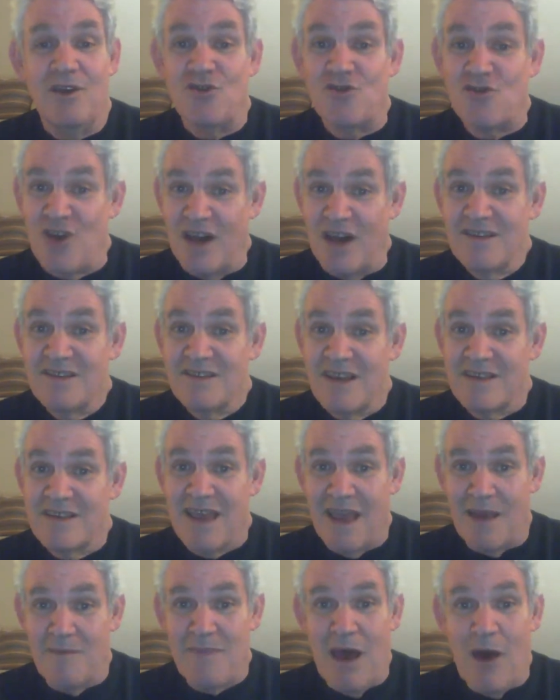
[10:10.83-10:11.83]
just as
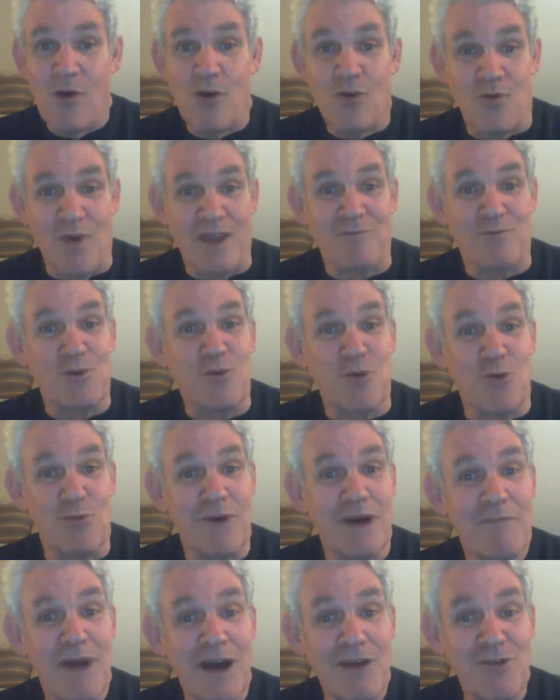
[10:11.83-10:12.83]
I am now grateful to
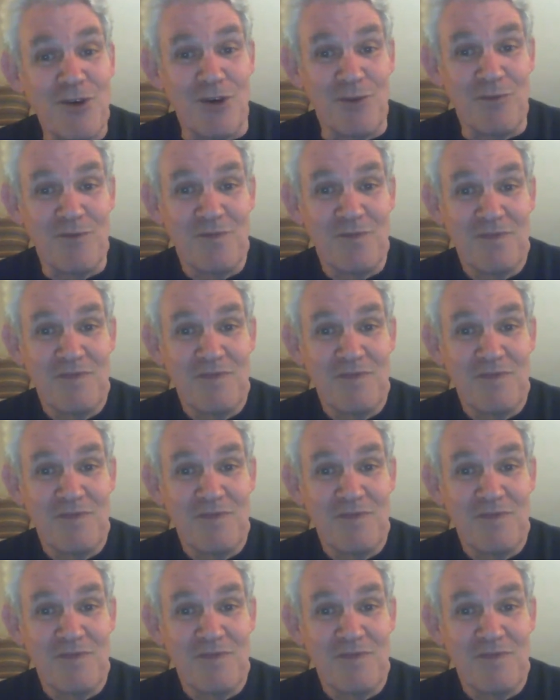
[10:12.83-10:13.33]
my mother.